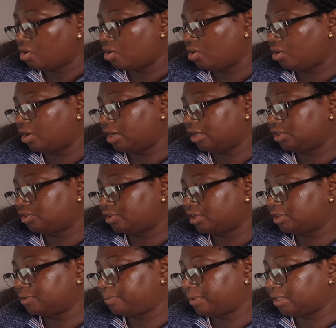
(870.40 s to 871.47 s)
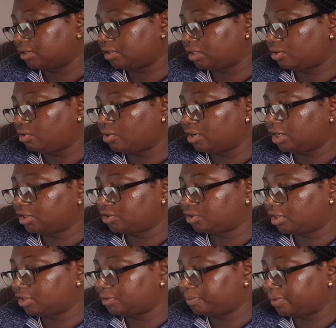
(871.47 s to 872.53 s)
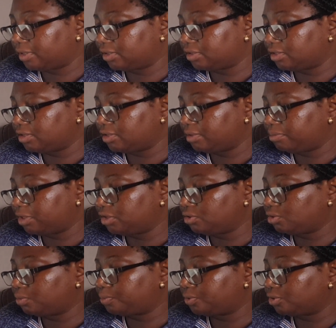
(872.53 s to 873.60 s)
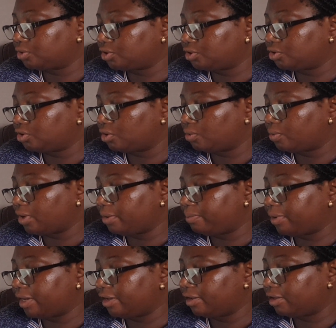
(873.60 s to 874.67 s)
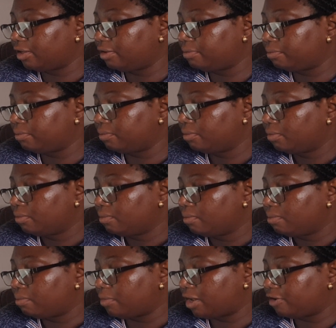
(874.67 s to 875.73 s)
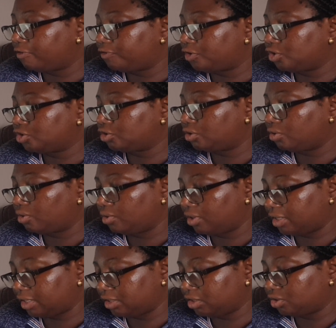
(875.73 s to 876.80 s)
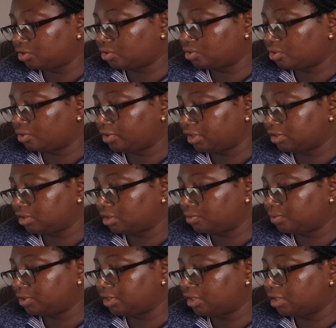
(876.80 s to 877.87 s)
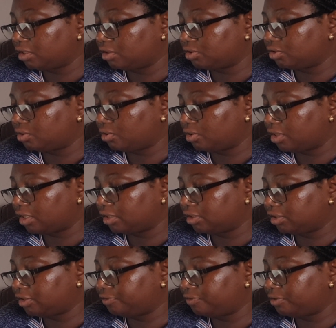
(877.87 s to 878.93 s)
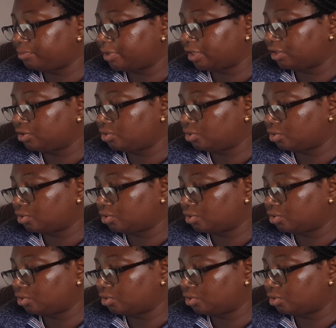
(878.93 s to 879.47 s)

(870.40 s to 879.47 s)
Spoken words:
Organ transplant. An organ transplant is a medical procedure whereby a malfunctioning organ is corrected with a healthy organ given by a